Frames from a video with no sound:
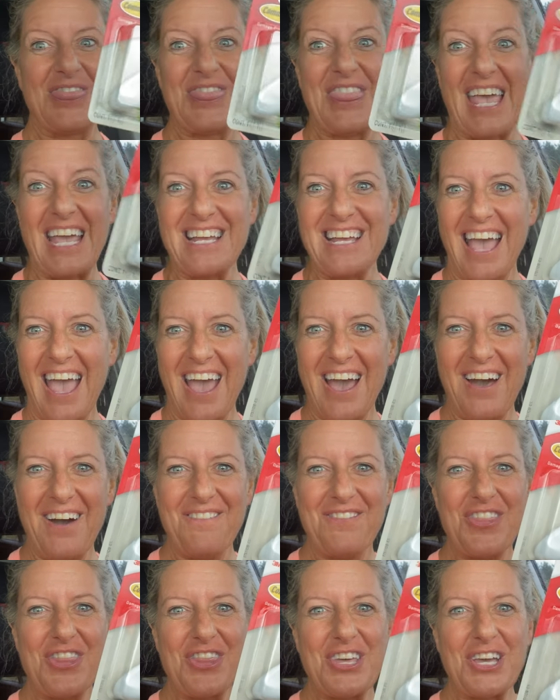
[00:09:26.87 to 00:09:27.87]
They
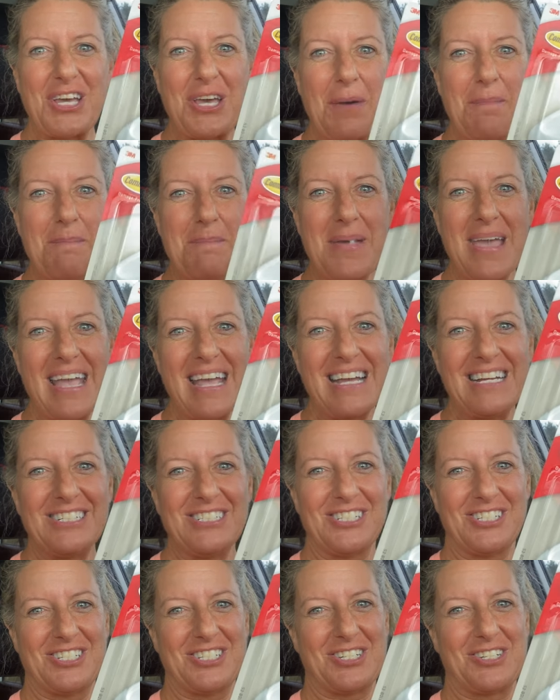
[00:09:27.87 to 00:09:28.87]
have the
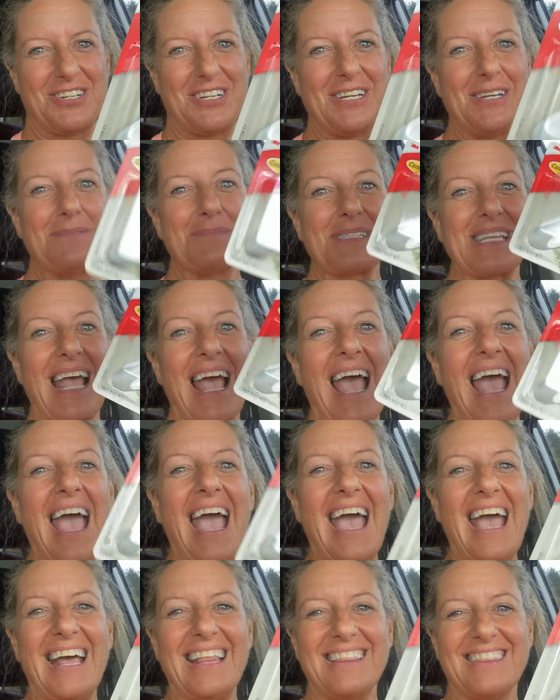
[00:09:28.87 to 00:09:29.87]
command strips
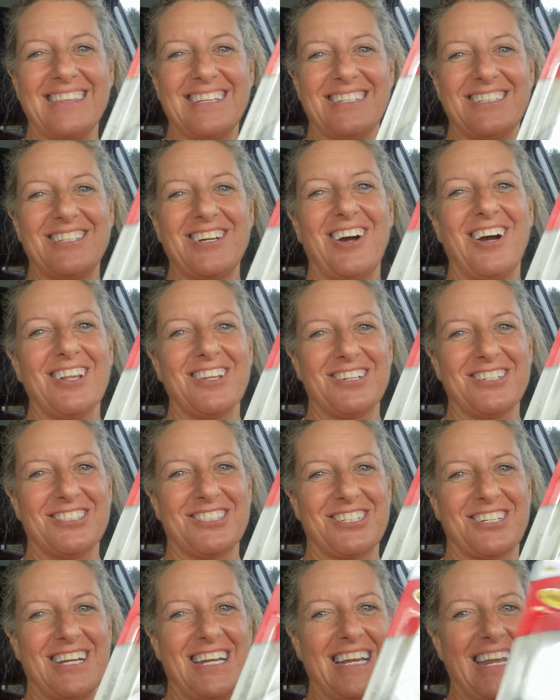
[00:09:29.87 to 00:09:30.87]
at the Dollar
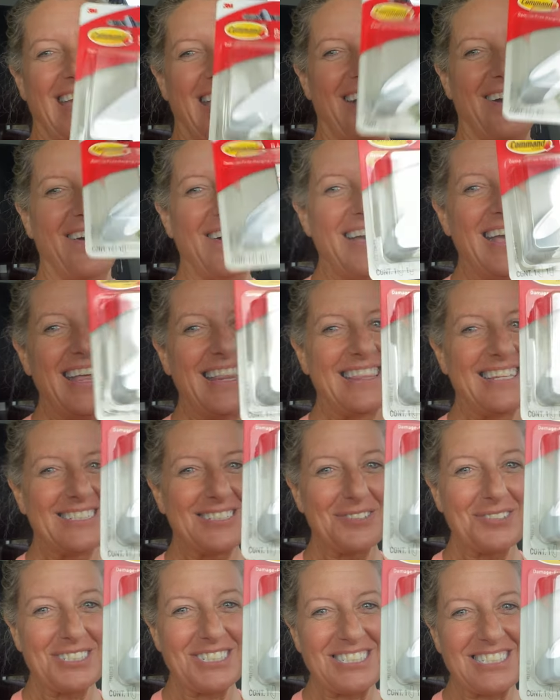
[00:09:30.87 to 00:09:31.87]
Tree now.
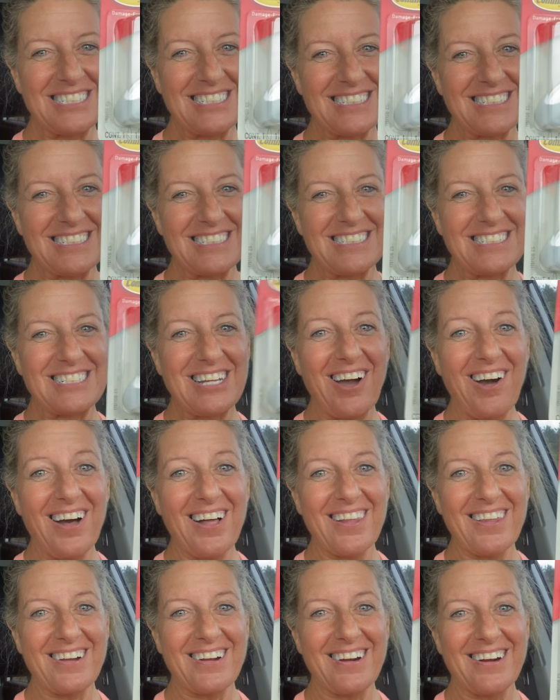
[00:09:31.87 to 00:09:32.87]
This was just a
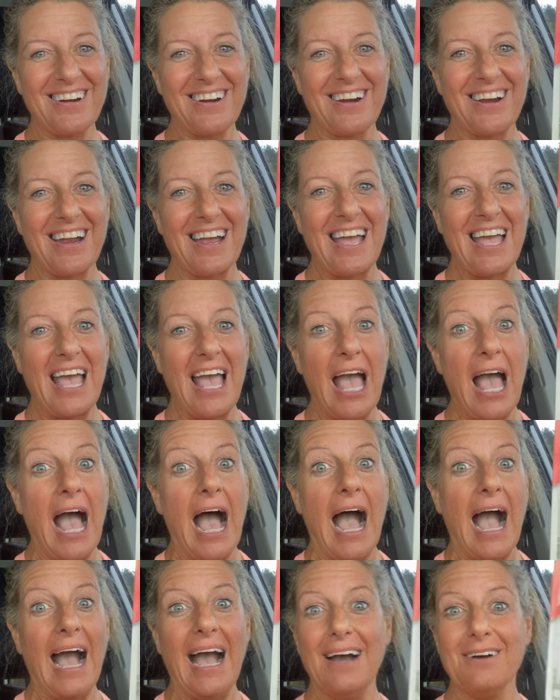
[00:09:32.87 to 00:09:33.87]
dollar.
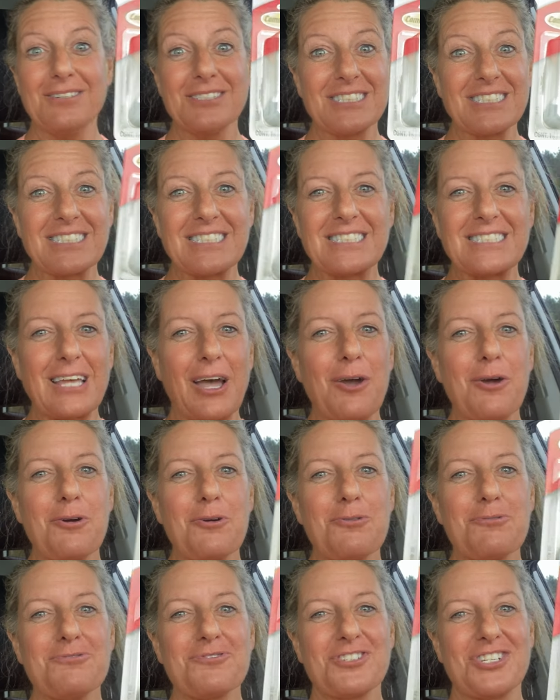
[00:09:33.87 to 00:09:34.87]
I was
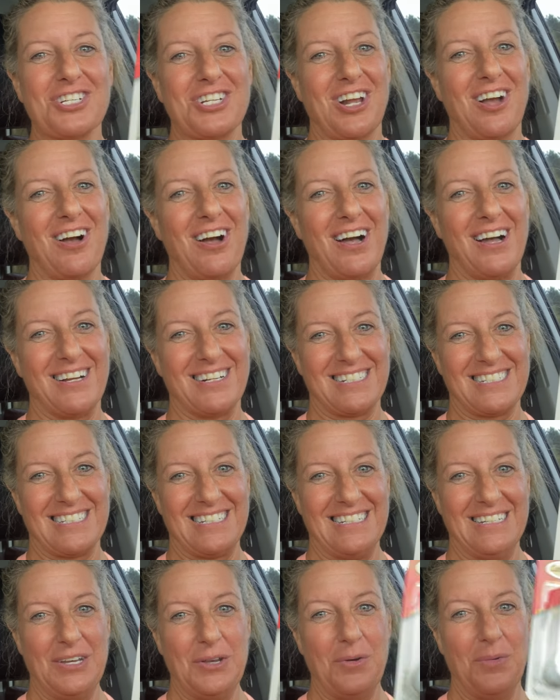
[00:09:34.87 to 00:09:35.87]
so shocked
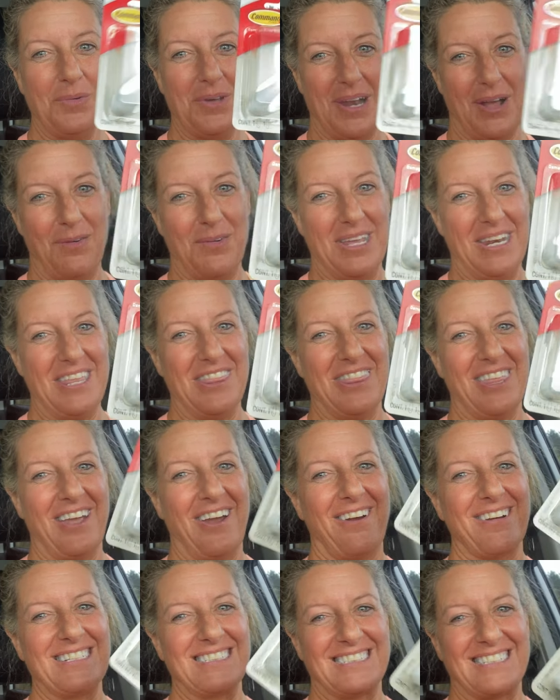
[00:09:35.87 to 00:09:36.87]
when I went in
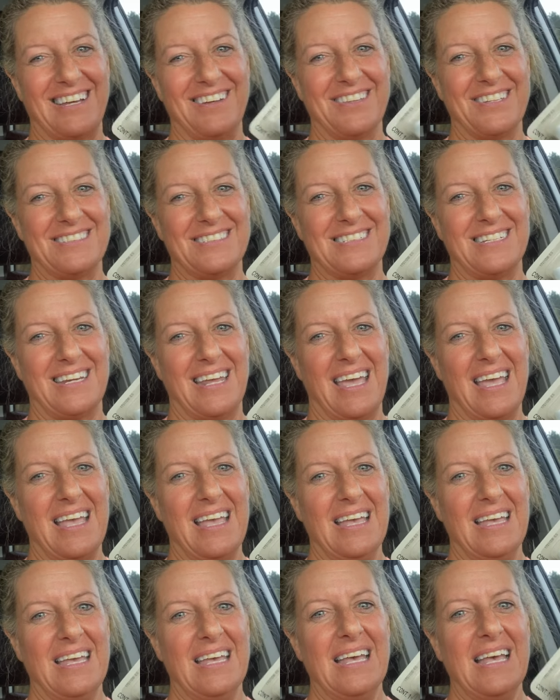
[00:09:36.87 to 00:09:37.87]
there and saw this today.
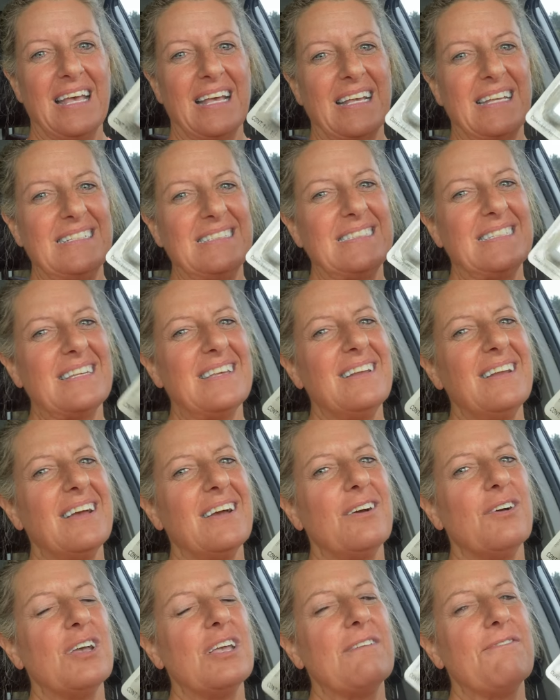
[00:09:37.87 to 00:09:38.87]
Because, you
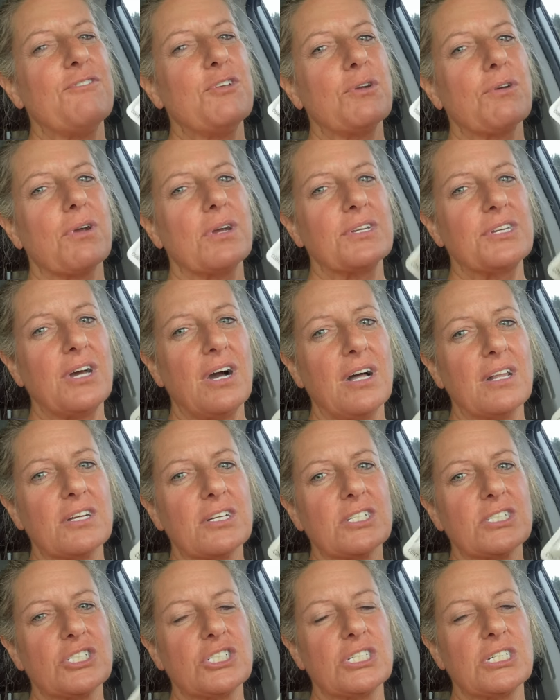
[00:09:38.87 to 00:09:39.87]
know, if you're a
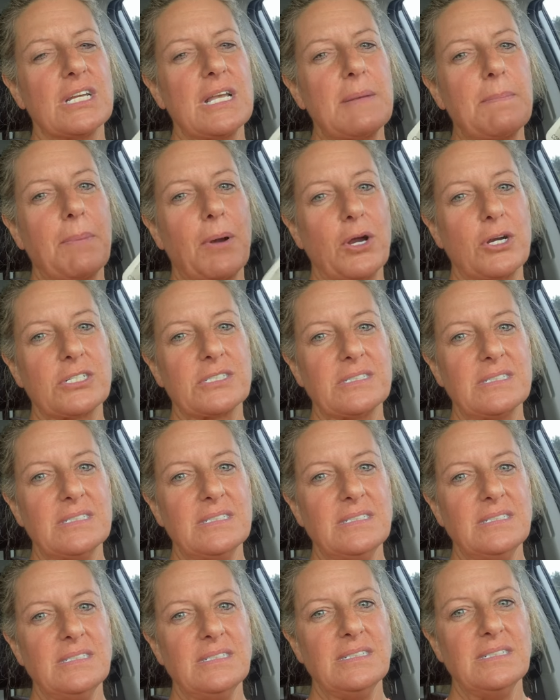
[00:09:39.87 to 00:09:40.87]
Dollar Tree
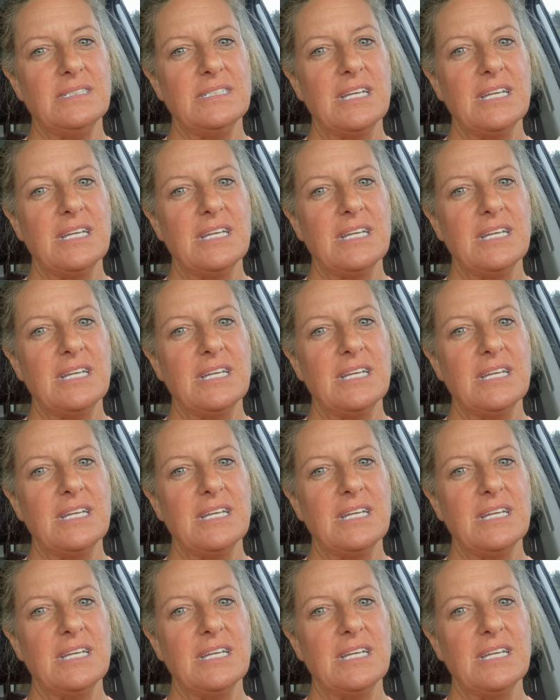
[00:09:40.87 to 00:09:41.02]
person,